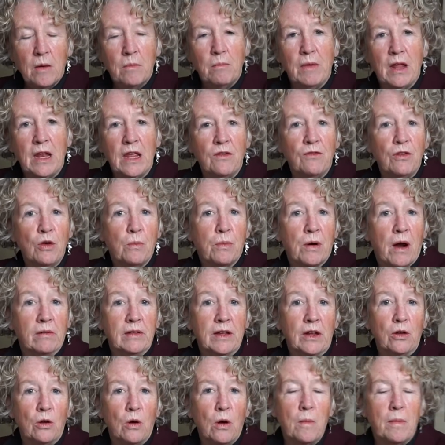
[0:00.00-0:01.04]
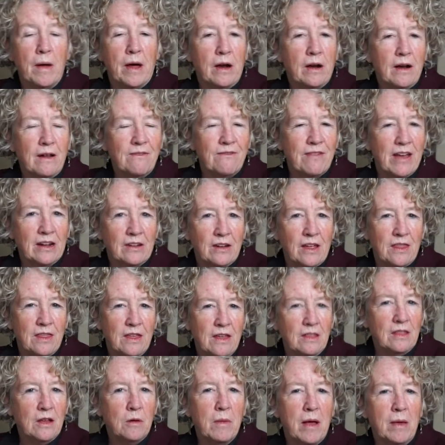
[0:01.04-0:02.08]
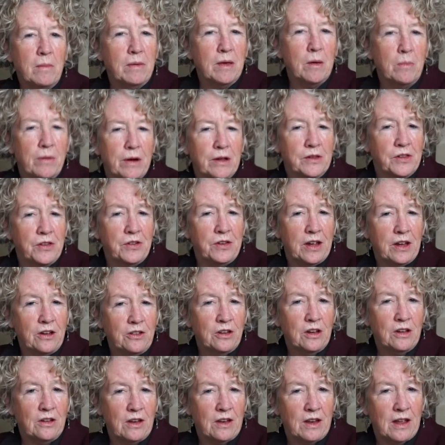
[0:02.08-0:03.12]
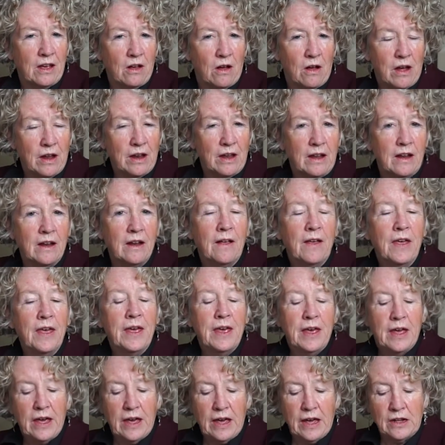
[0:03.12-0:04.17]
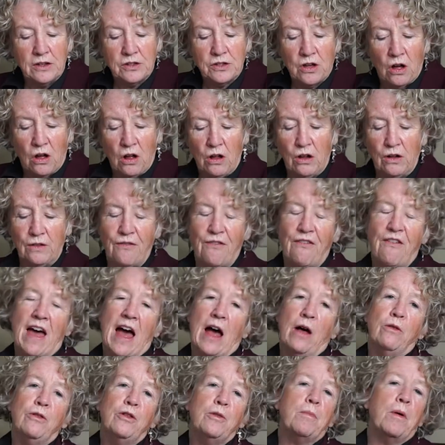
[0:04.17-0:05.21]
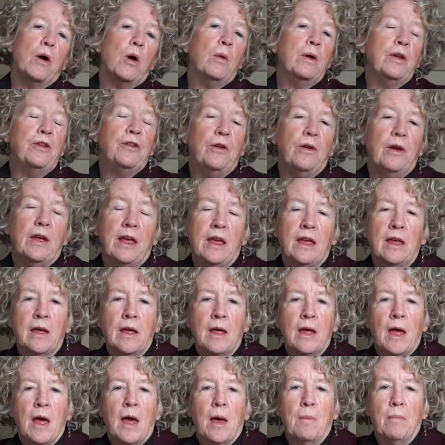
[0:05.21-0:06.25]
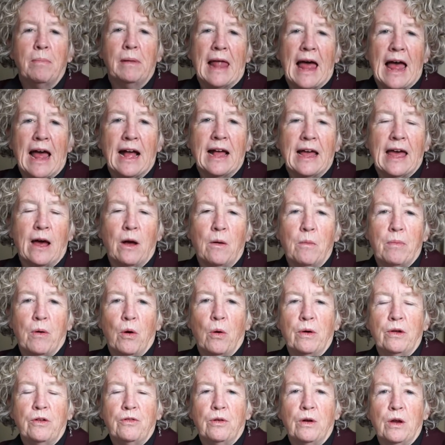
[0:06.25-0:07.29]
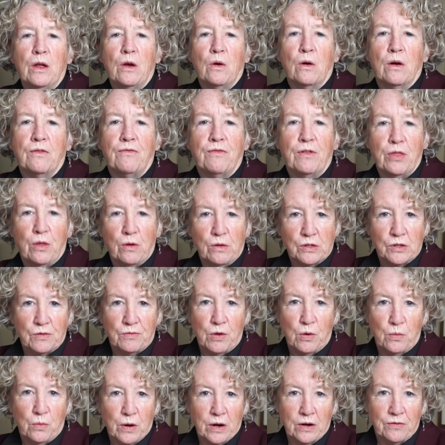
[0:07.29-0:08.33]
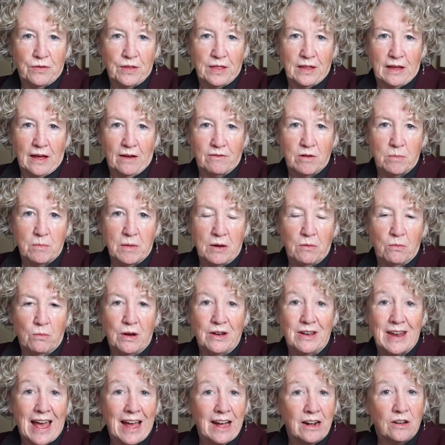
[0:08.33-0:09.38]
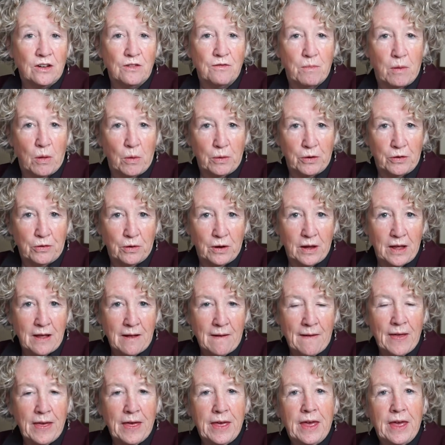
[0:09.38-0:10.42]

Many of you probably know about it. In fact, I think there might be a presentation today on it. It's called found poetry, blackout poetry, or for those of you who work for the government, redactive poetry.